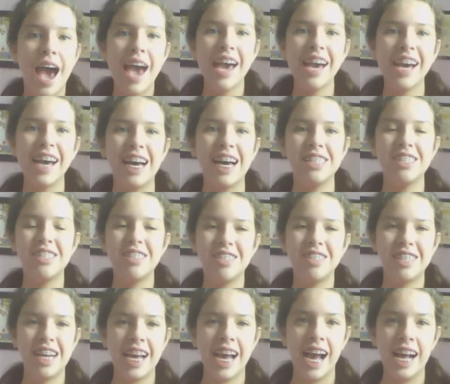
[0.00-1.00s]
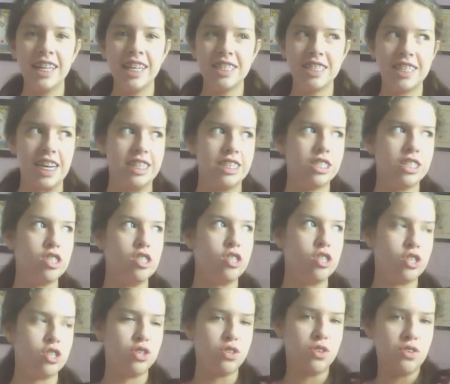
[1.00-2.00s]
Hey guys, so today I decided to
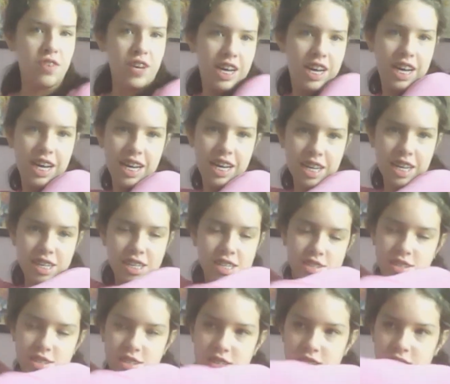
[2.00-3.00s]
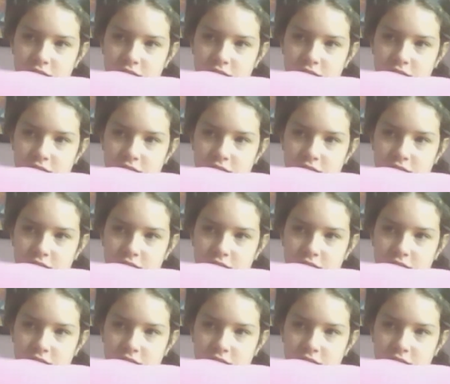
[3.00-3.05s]
do the